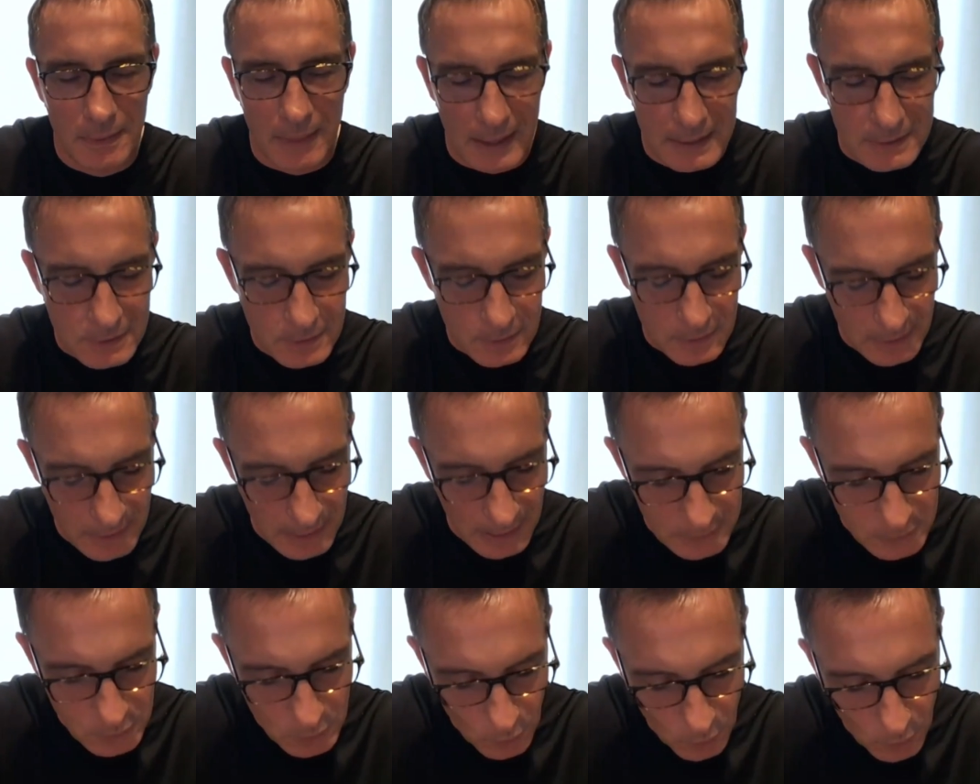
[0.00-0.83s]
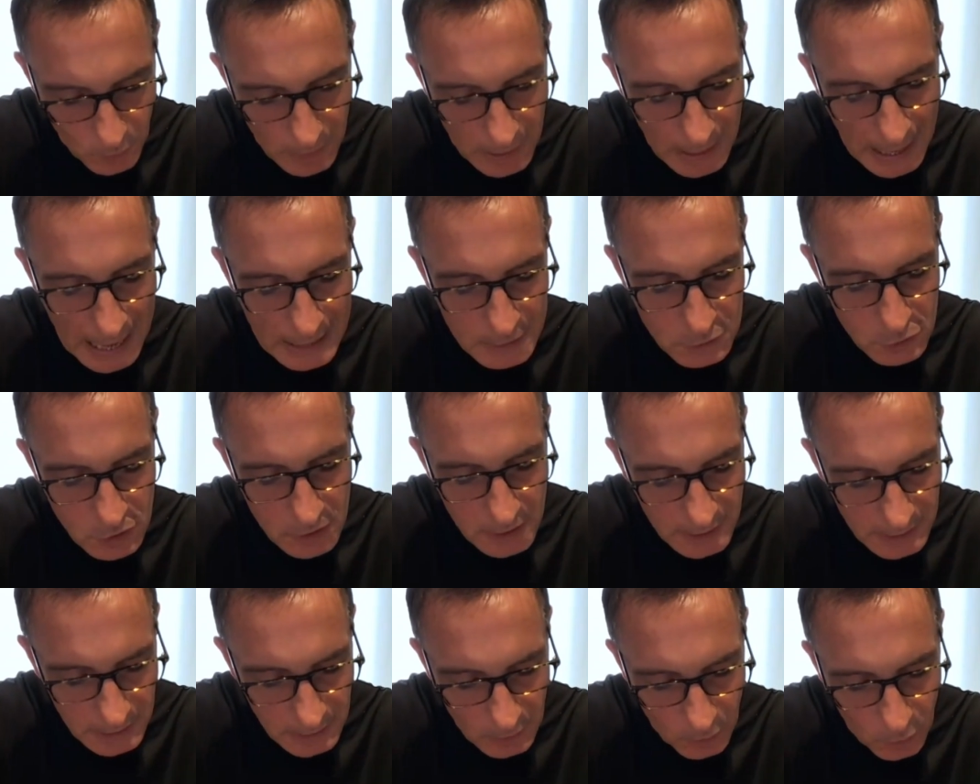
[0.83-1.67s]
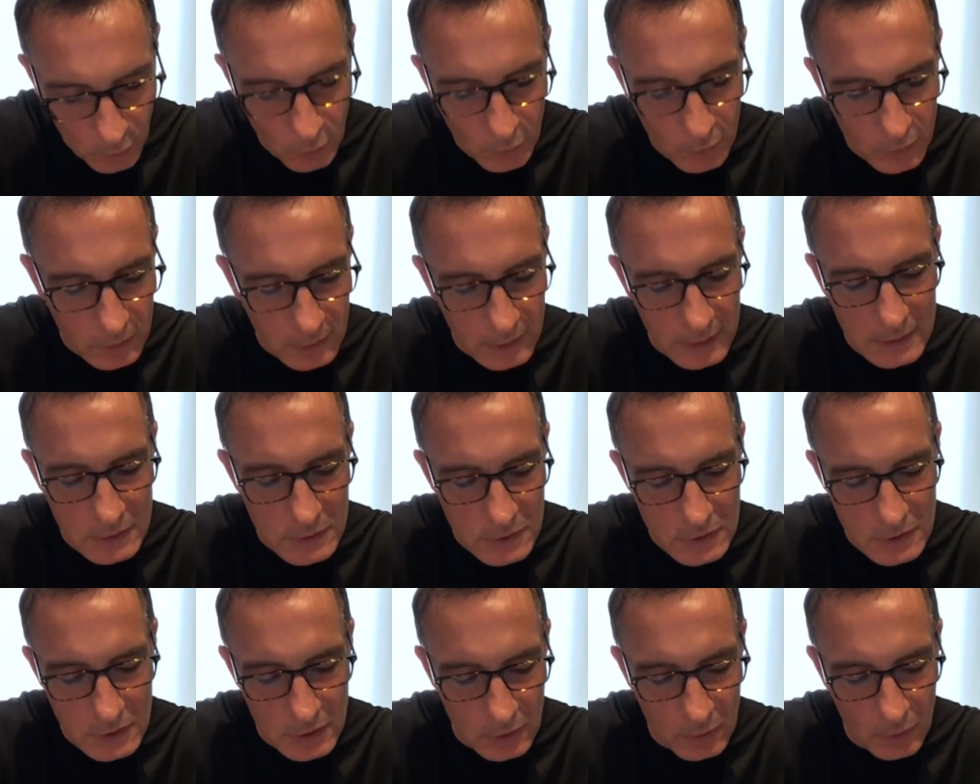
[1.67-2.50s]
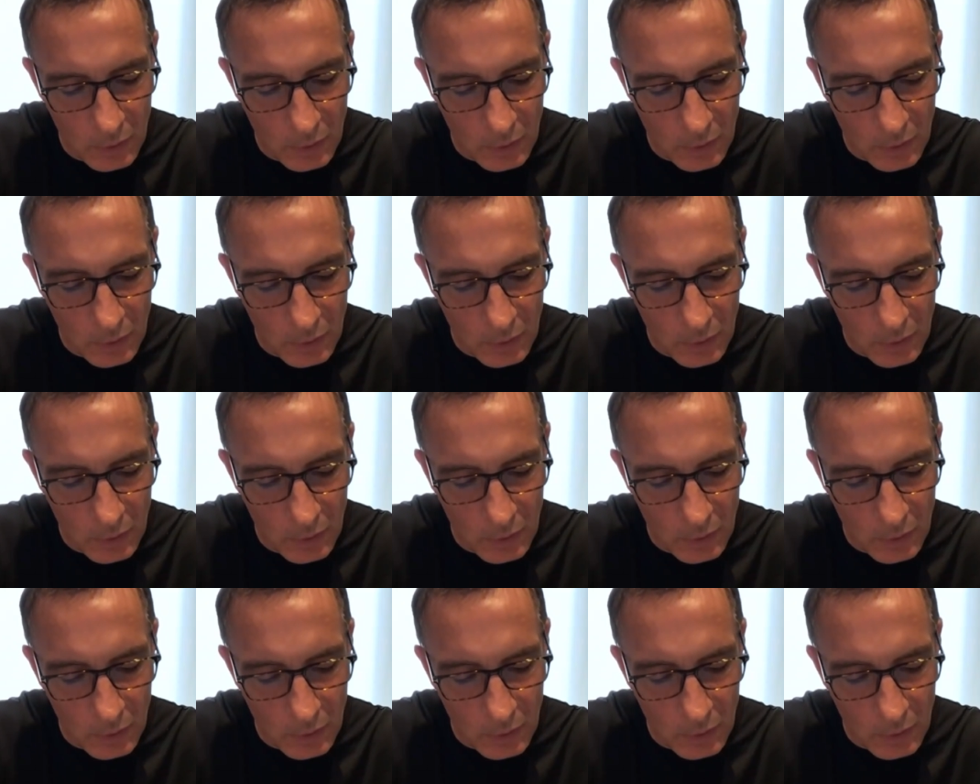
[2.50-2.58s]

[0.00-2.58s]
That's that's actually all you need to do.